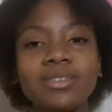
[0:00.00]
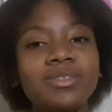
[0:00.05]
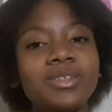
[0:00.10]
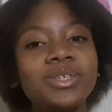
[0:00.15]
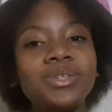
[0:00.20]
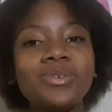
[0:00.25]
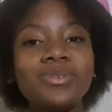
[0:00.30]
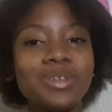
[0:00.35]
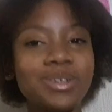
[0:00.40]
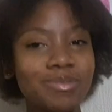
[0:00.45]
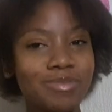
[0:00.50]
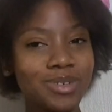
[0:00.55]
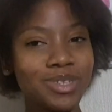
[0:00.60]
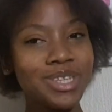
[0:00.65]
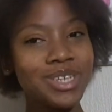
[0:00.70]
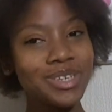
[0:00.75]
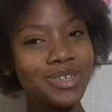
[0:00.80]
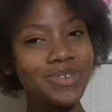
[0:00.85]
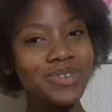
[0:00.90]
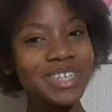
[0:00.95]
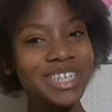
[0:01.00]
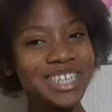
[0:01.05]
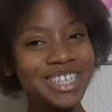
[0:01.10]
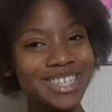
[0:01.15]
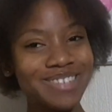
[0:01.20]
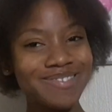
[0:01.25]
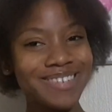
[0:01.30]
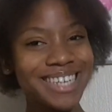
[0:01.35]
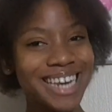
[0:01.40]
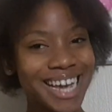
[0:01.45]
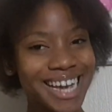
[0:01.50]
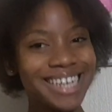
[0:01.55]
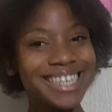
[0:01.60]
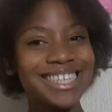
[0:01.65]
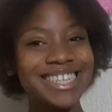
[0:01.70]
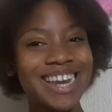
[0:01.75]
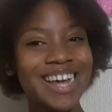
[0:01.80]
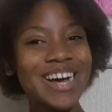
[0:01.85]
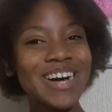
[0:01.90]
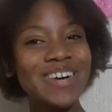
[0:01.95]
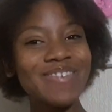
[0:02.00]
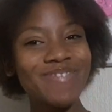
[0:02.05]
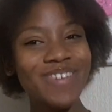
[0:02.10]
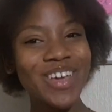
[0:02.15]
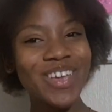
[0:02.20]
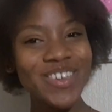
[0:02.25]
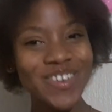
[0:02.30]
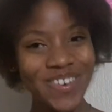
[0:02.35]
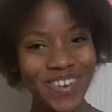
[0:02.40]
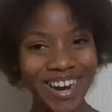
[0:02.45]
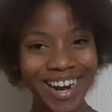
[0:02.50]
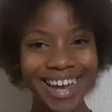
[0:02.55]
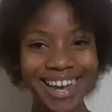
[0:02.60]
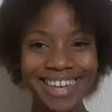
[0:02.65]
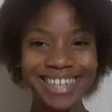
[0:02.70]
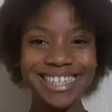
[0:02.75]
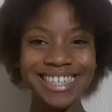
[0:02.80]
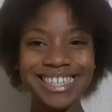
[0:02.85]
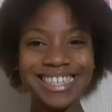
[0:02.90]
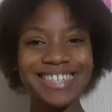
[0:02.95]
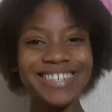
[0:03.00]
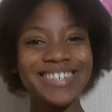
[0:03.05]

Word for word: there's no need, there's no need to be nice now. Me and you are like,